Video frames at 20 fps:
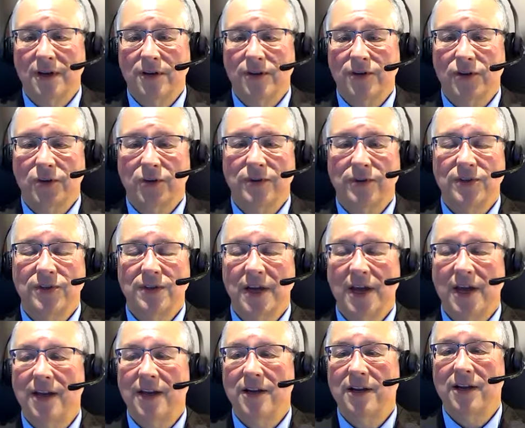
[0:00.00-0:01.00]
So
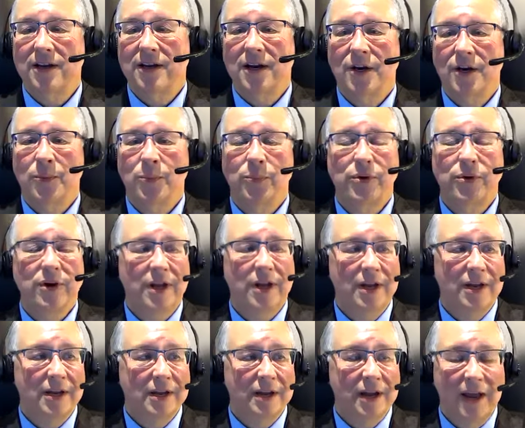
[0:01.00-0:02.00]
instead, put
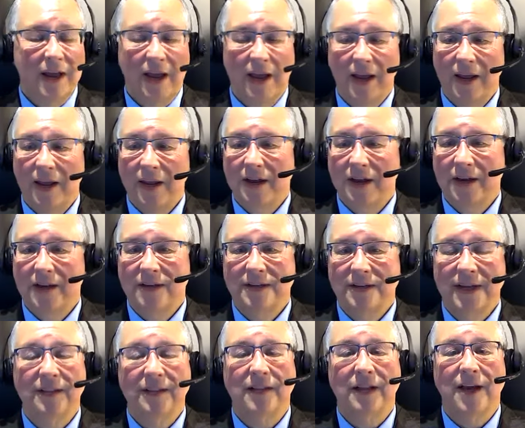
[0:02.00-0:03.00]
in a
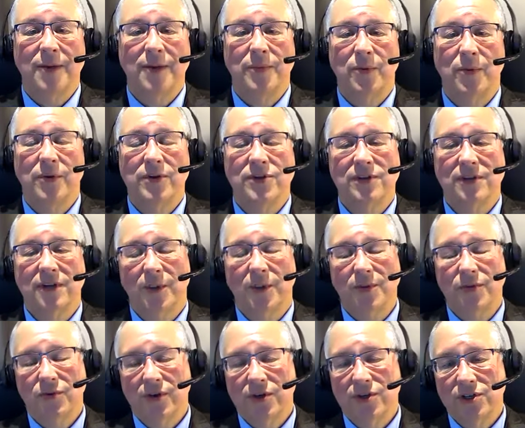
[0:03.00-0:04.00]
deadline by which the
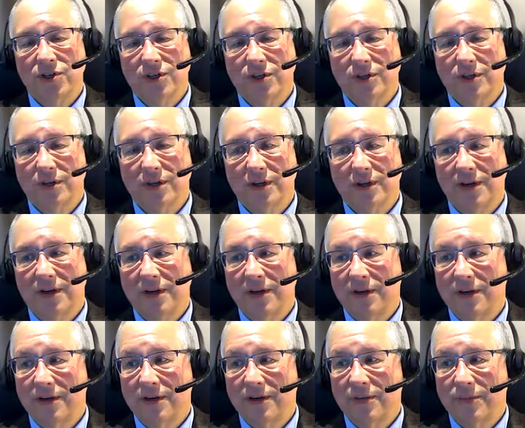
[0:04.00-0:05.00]
arbitration
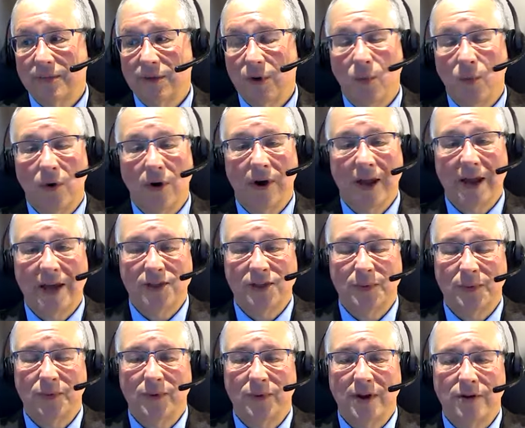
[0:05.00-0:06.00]
award has to
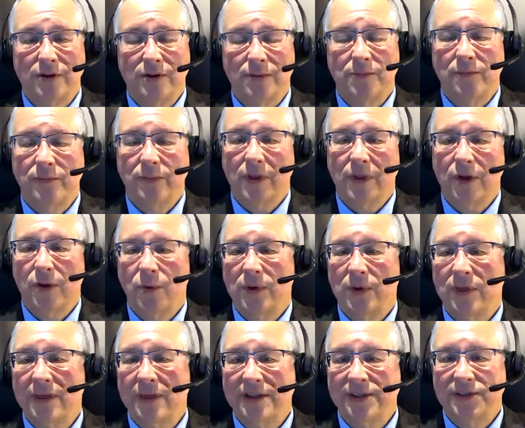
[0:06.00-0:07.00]
be rendered,
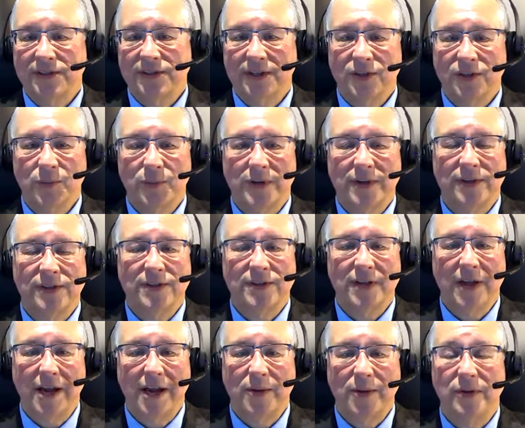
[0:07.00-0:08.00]
whether that's 6 months,
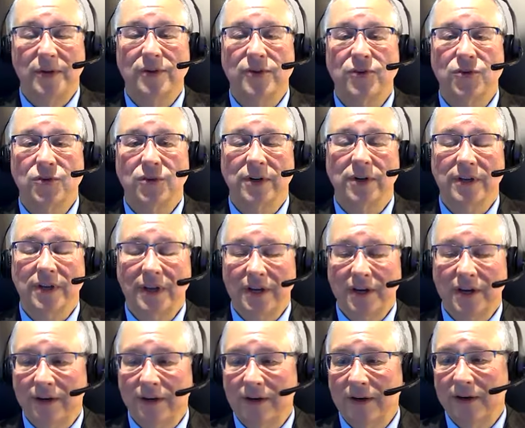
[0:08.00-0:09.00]
9 months, or a
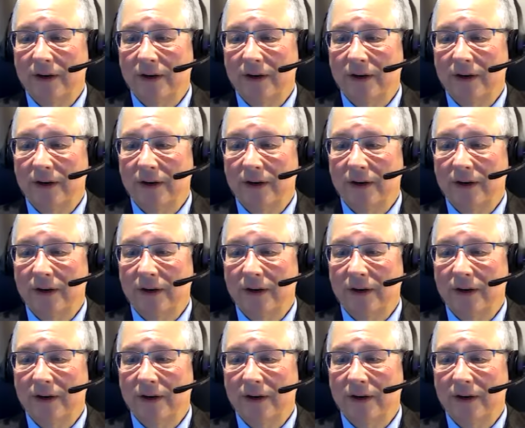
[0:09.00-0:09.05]
year.